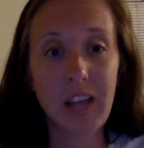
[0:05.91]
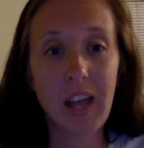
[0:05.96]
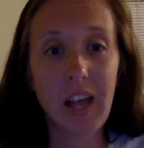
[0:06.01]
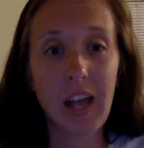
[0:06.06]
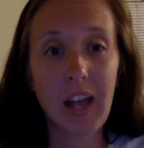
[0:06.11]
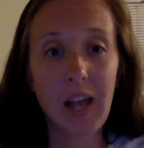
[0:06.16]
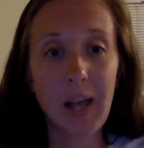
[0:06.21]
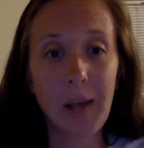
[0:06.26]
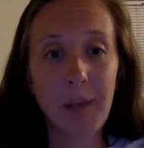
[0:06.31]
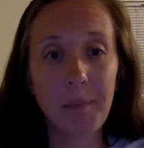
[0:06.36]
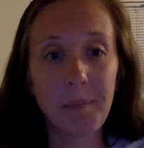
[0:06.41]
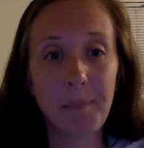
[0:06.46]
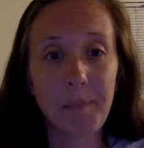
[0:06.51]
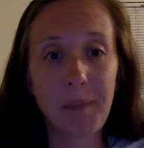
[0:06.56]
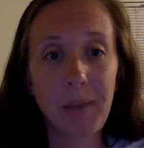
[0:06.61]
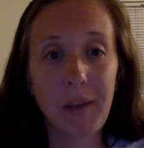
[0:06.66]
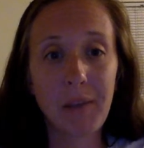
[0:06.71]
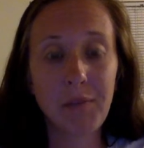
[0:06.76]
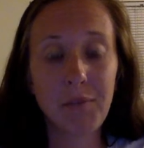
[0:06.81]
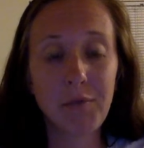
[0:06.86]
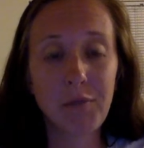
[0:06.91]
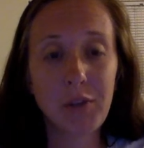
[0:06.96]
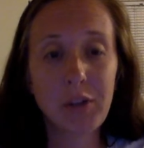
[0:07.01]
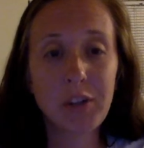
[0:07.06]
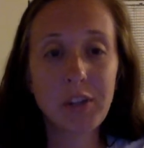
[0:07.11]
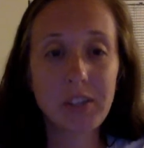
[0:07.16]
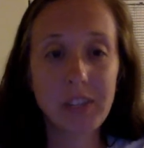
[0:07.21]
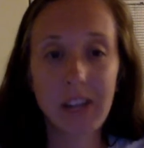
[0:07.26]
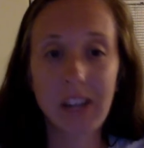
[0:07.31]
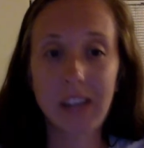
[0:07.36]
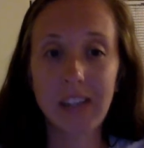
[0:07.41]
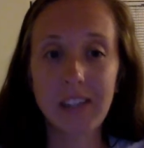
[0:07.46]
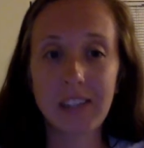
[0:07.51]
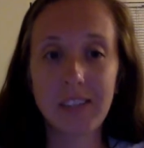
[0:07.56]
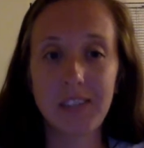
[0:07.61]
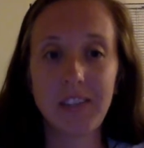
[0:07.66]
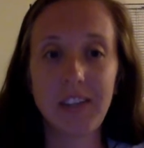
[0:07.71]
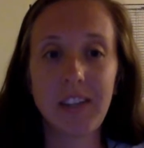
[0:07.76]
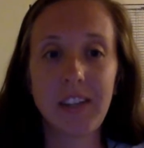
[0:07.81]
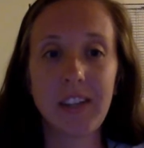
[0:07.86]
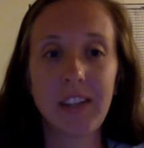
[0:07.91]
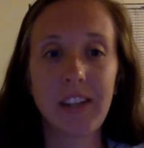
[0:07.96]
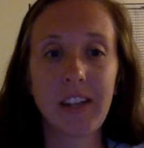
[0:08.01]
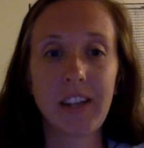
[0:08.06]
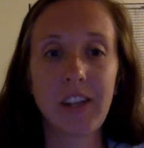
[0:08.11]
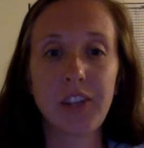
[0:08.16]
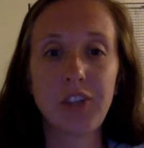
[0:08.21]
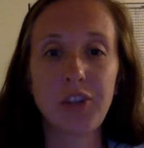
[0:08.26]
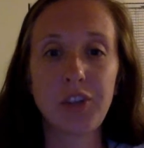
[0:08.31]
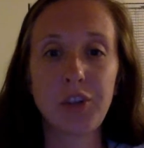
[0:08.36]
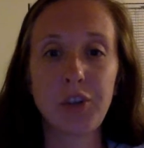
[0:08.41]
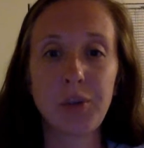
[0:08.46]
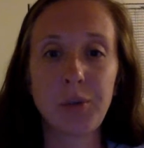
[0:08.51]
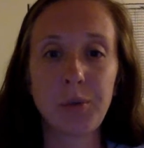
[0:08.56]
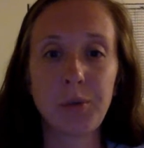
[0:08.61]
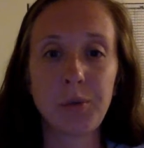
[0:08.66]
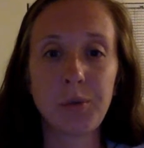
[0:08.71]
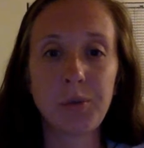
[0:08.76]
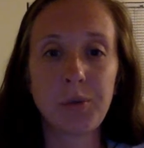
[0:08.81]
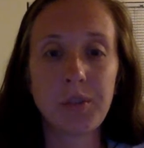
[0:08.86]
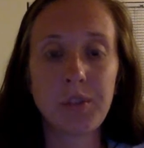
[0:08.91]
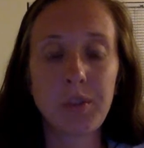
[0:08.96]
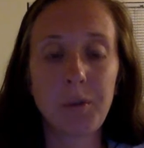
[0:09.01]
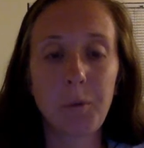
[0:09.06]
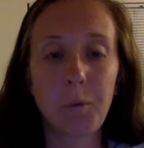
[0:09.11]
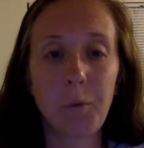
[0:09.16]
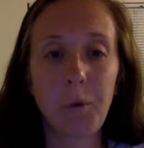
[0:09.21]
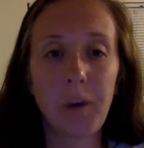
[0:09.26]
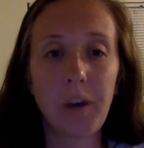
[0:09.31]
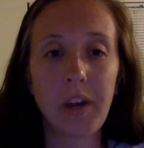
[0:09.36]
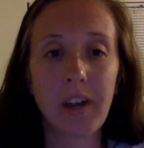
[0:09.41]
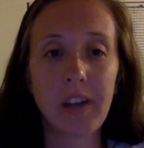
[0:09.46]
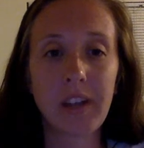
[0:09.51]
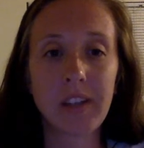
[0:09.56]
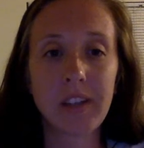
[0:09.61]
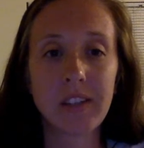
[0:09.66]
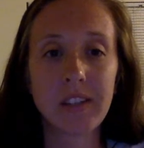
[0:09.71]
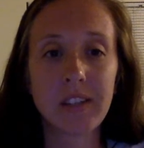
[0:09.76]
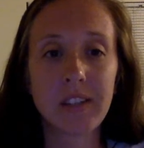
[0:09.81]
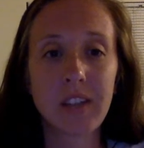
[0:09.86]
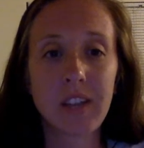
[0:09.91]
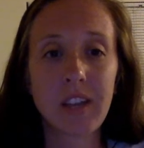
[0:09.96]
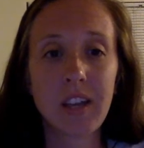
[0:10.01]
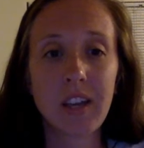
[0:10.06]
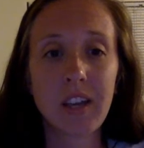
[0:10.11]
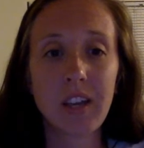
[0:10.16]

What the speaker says: my first activity that I chose was